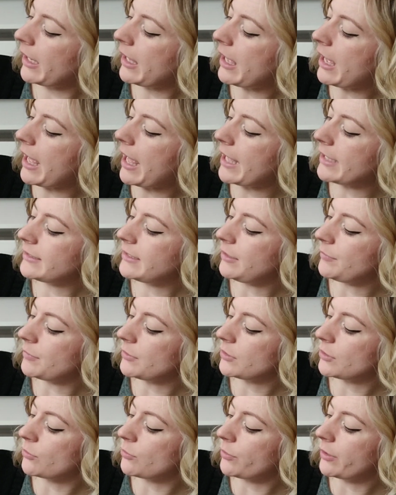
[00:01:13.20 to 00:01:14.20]
And he
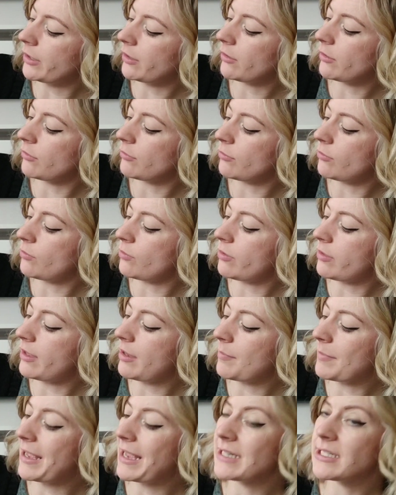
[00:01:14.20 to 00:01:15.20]
was going through
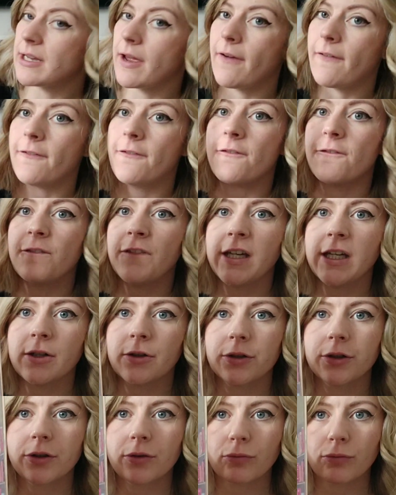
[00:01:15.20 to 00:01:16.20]
them at a
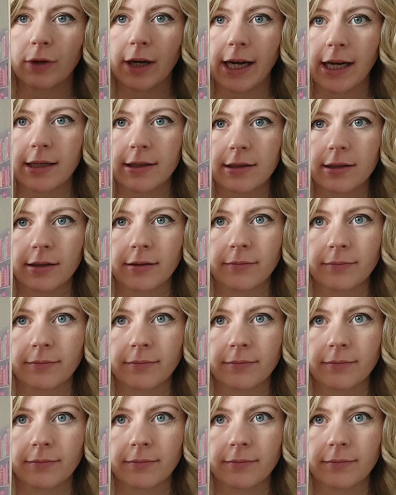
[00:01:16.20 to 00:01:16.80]
fierce rate.